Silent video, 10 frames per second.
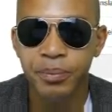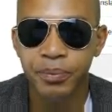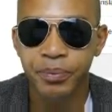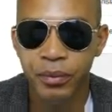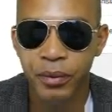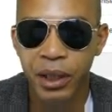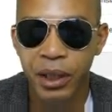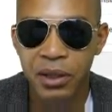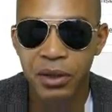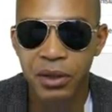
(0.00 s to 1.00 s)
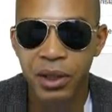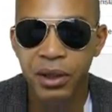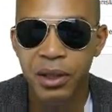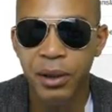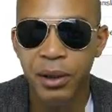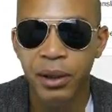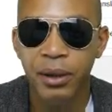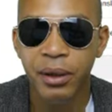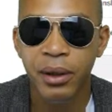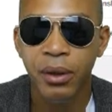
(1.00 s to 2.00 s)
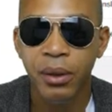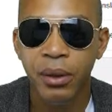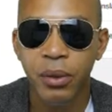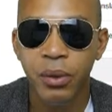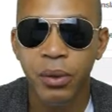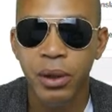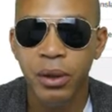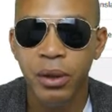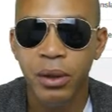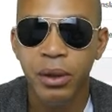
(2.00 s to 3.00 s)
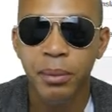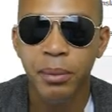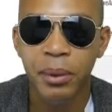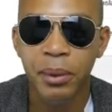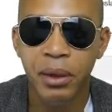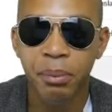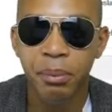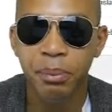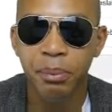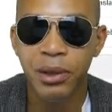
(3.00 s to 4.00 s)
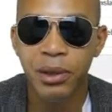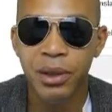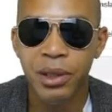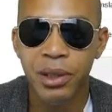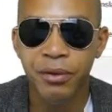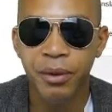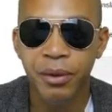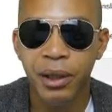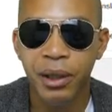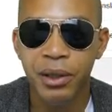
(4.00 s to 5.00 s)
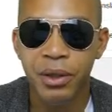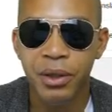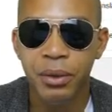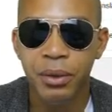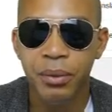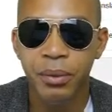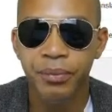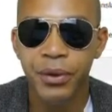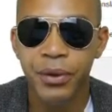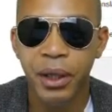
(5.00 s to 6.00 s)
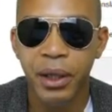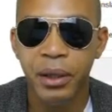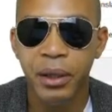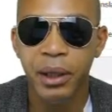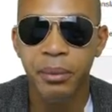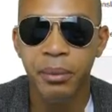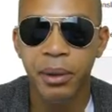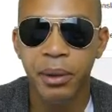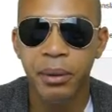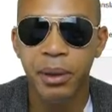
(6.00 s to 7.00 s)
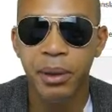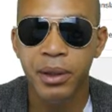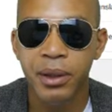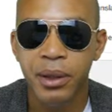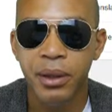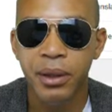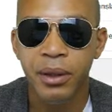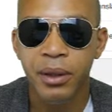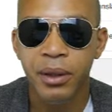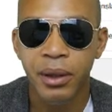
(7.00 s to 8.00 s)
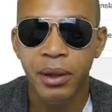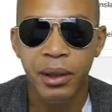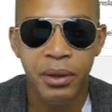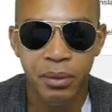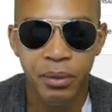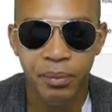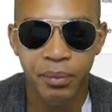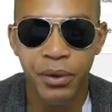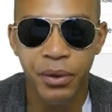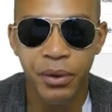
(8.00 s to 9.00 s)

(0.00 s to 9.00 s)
from English to anybody, because I assume you know anybody who wants Arabic translation. Now